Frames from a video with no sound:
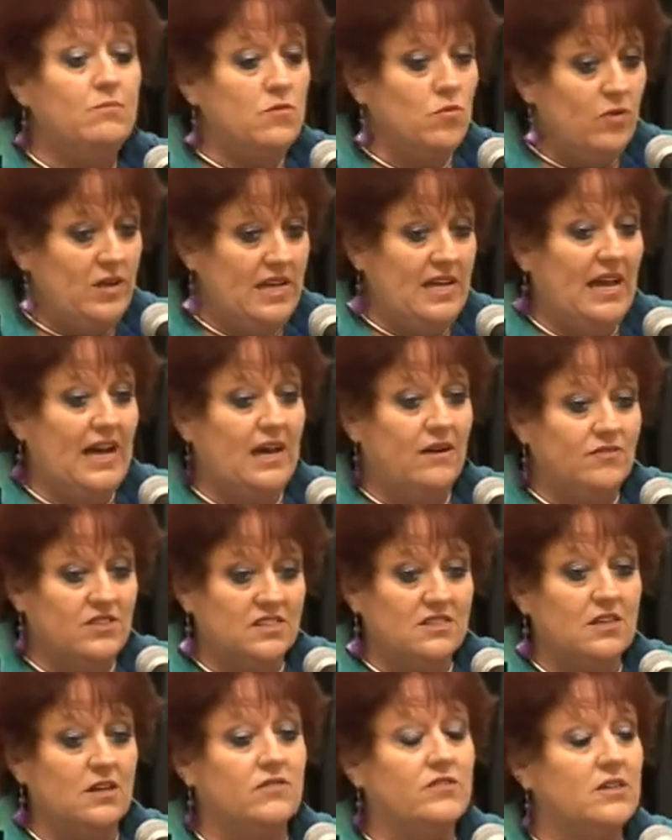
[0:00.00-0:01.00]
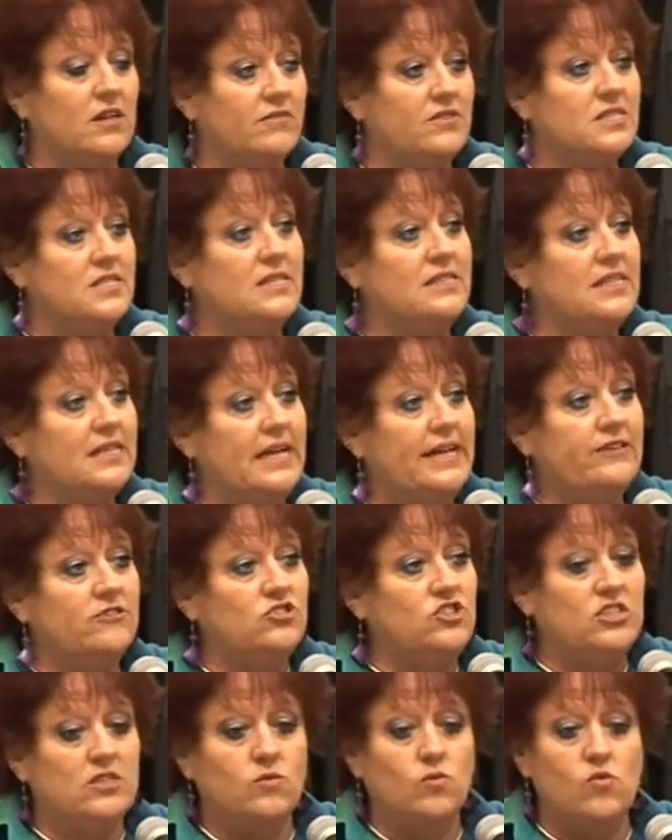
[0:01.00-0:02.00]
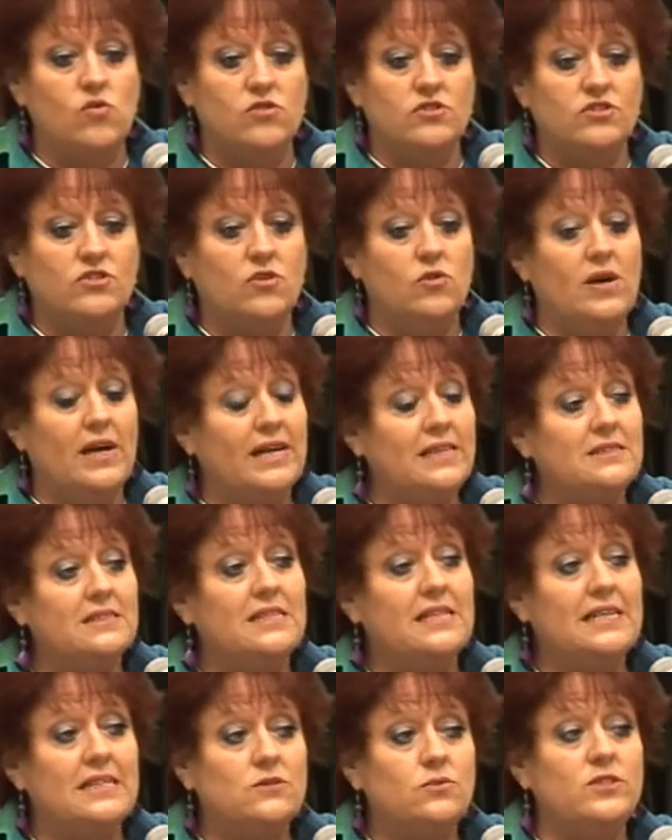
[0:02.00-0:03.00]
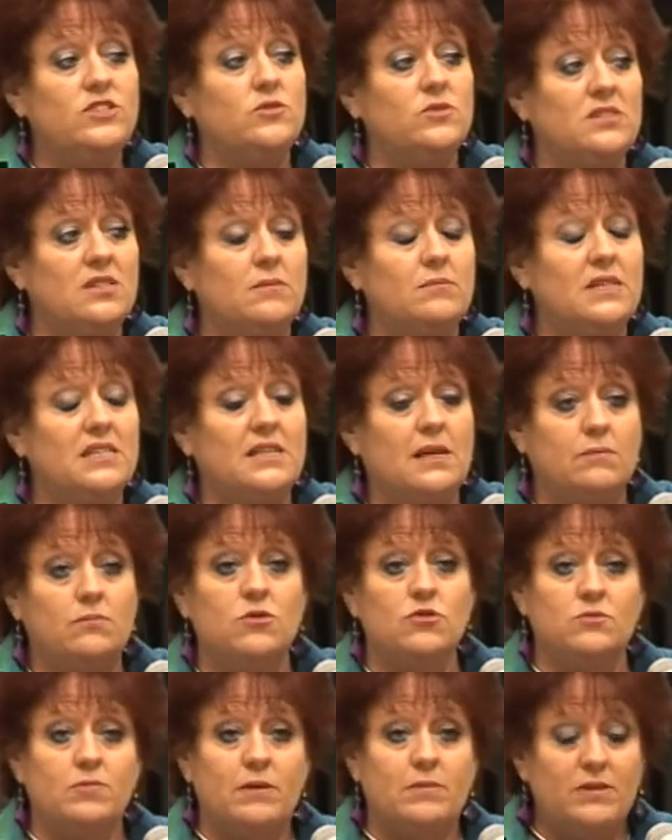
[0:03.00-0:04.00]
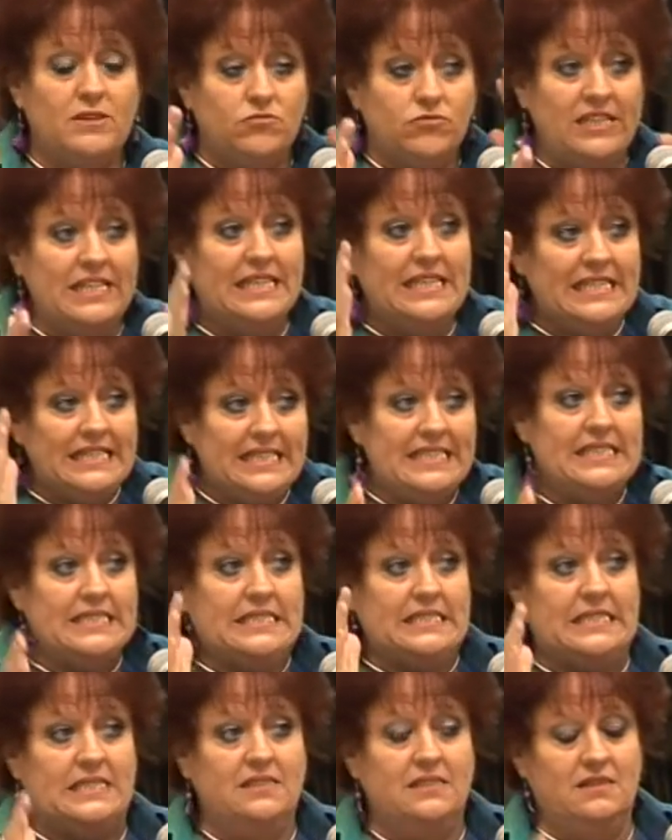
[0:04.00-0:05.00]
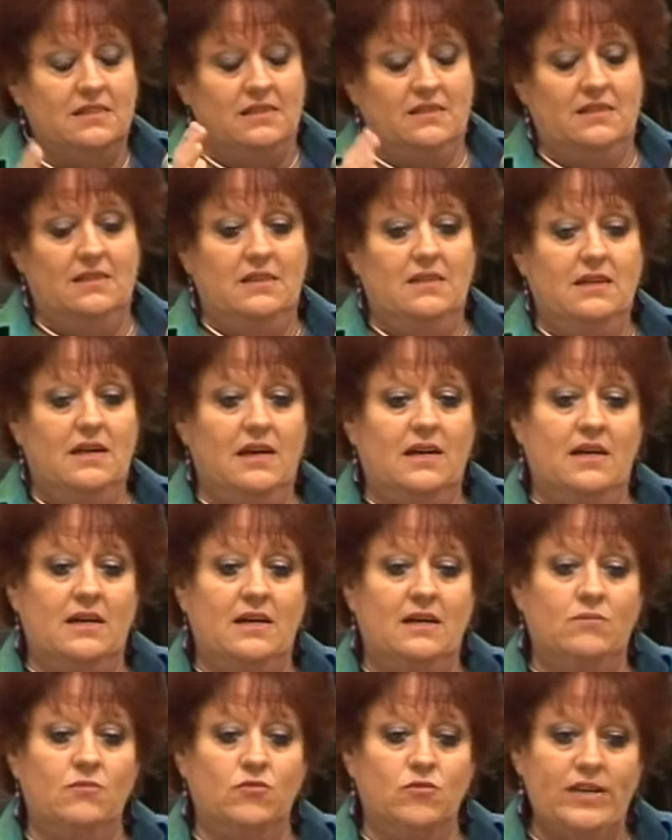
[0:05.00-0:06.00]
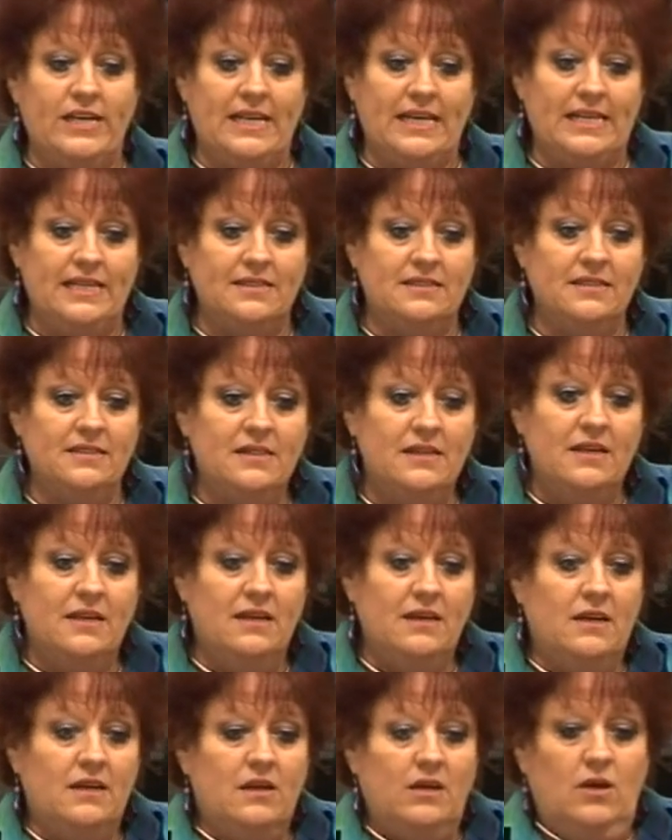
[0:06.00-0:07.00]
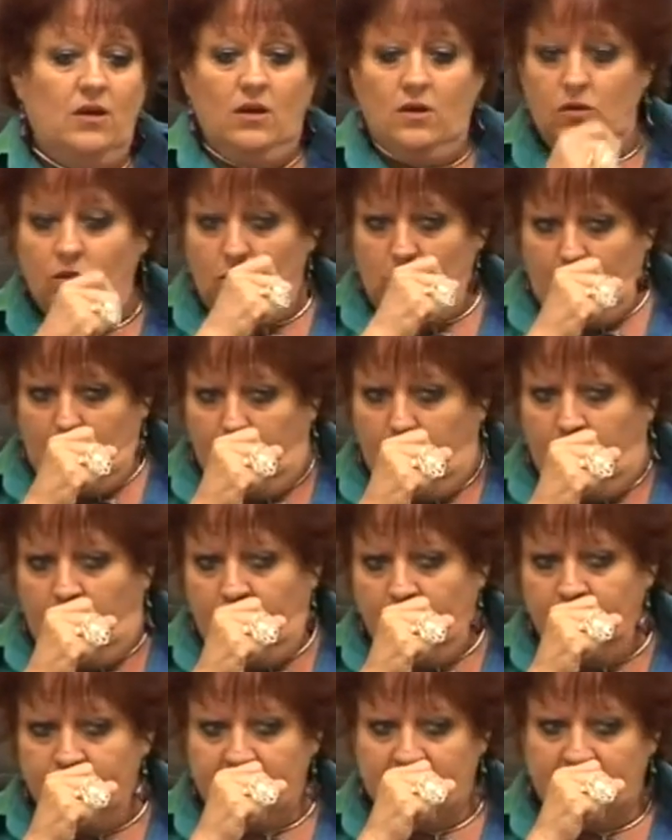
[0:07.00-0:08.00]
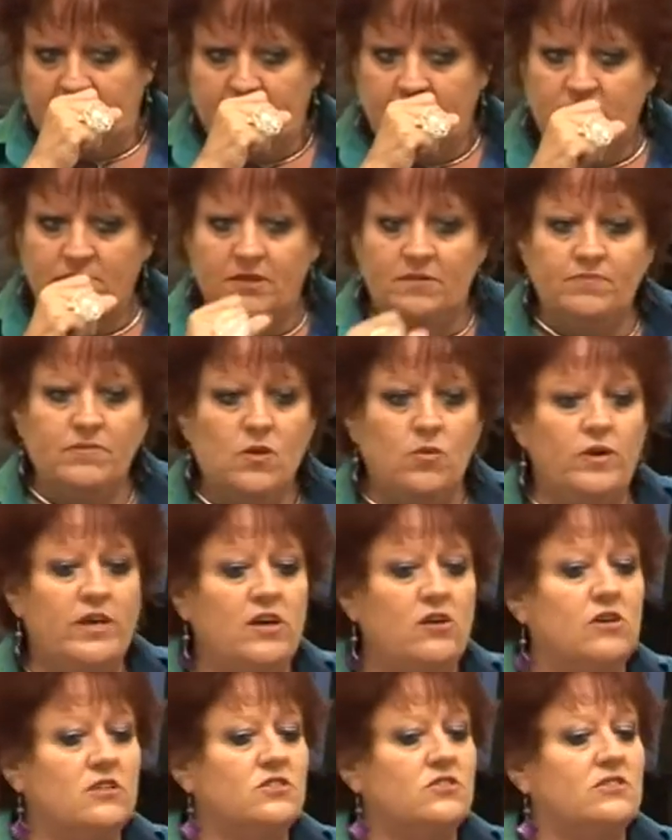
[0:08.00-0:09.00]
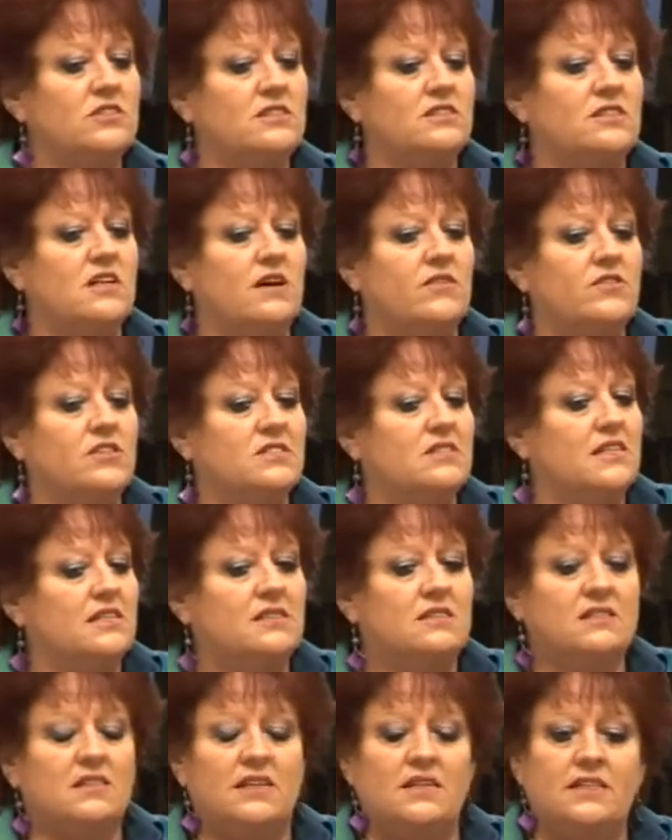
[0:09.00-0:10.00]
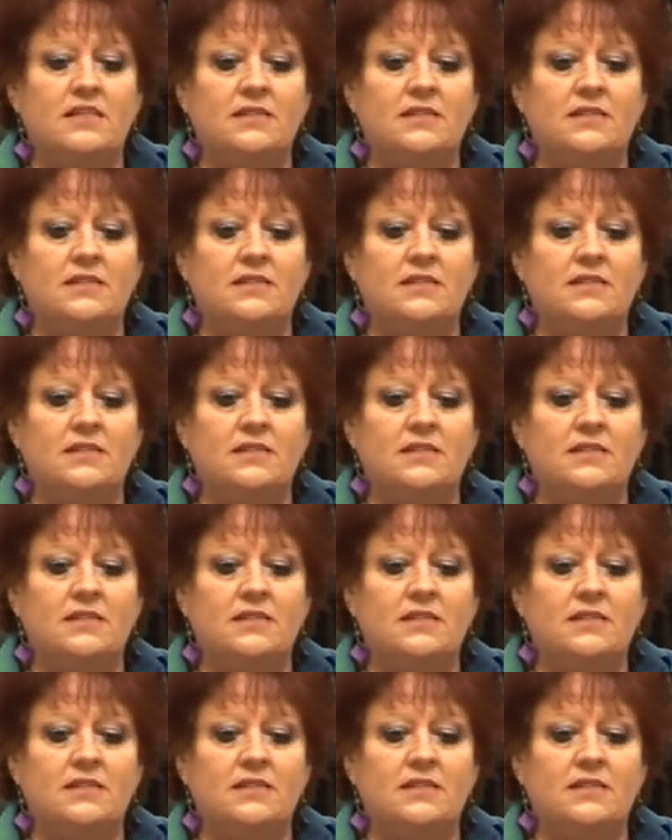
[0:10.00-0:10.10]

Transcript: We have discovered, obviously, that energy and water go hand in hand, which was something that most people really didn't realise. Excuse me. We also discovered that